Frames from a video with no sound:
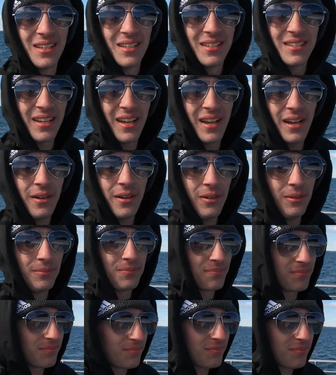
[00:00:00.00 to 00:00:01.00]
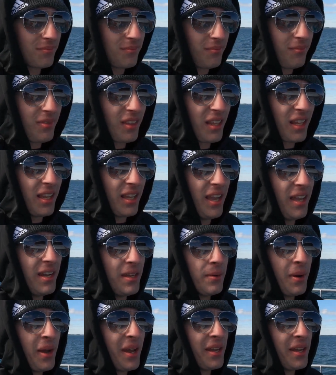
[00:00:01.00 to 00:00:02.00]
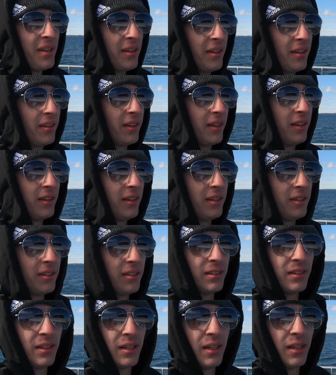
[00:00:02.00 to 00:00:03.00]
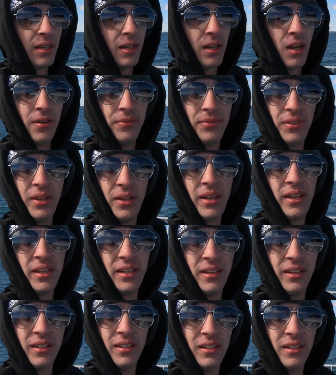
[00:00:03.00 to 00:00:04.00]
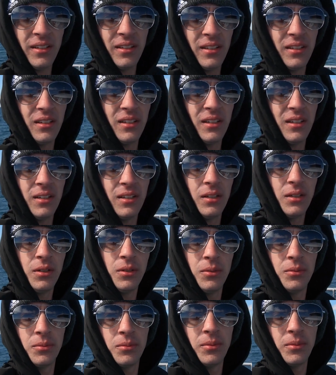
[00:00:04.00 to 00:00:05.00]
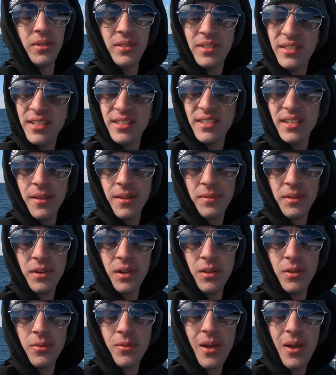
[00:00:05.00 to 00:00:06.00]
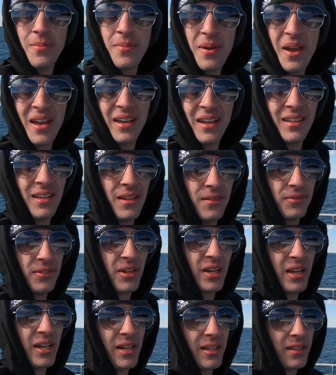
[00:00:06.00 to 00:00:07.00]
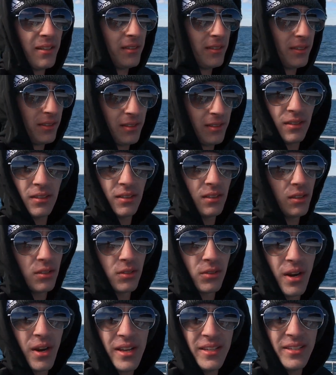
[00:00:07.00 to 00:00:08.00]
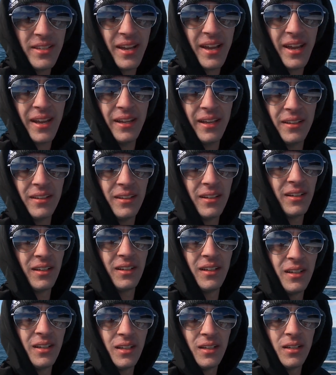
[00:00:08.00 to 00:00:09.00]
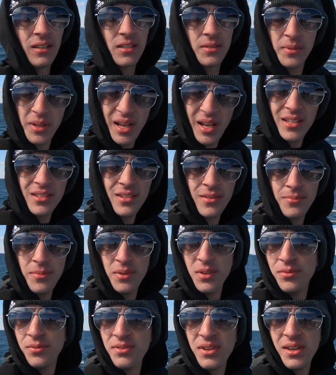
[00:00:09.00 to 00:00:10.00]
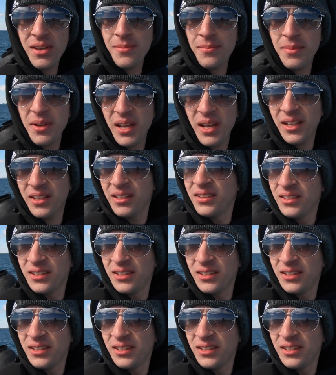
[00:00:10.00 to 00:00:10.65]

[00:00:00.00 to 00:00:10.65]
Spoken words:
So anyway, hopefully we see something on the way back. If not, great day. Some clouds have moved in, but